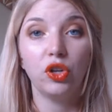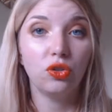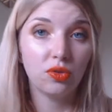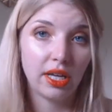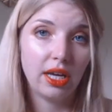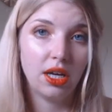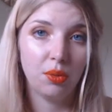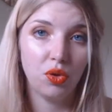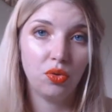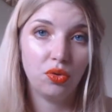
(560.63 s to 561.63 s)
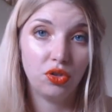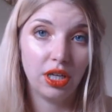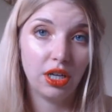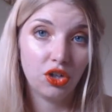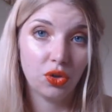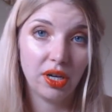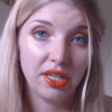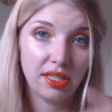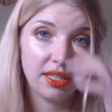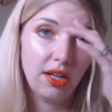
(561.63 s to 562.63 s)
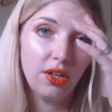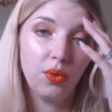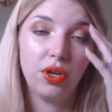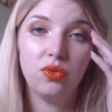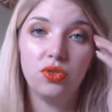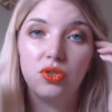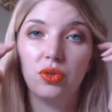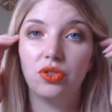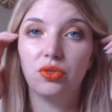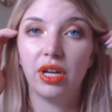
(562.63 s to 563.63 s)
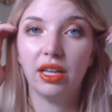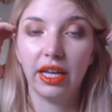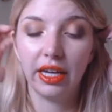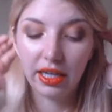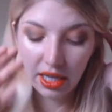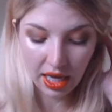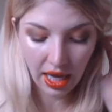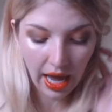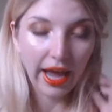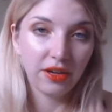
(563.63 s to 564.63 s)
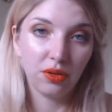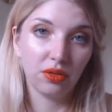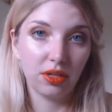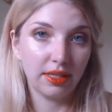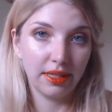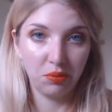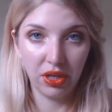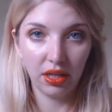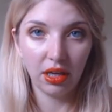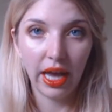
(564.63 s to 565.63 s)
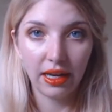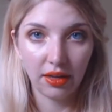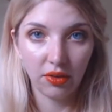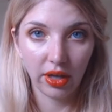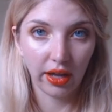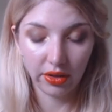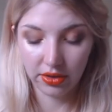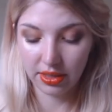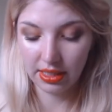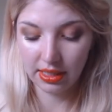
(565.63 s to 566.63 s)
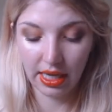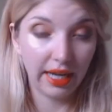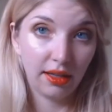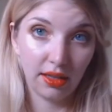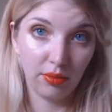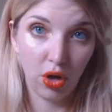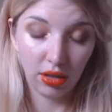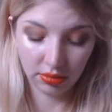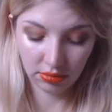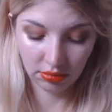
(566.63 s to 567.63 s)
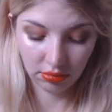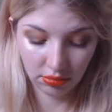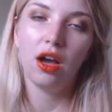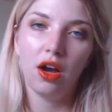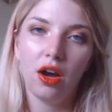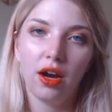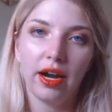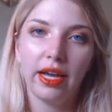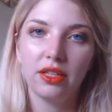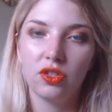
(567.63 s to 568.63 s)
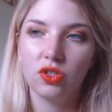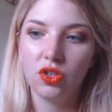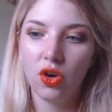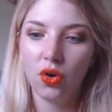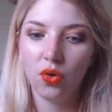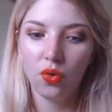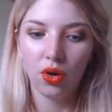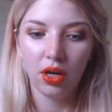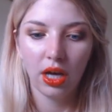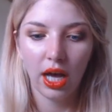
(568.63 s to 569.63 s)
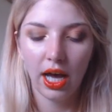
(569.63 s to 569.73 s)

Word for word: when you do sign up, you get a choice to tell her what you do and do not like. I told her to send me any of the colors because I like them all. All right, so